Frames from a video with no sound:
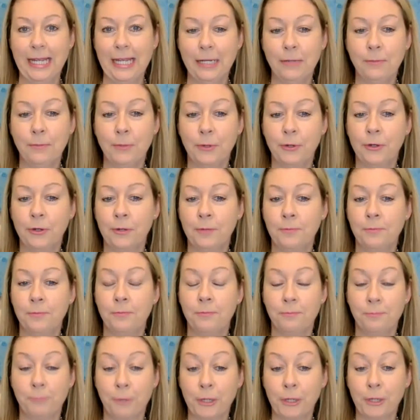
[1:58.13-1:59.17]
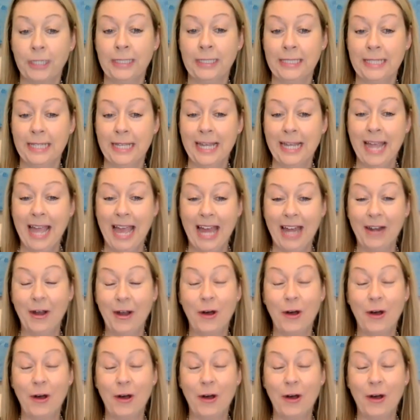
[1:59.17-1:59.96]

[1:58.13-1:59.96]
in Bur- Burgundy and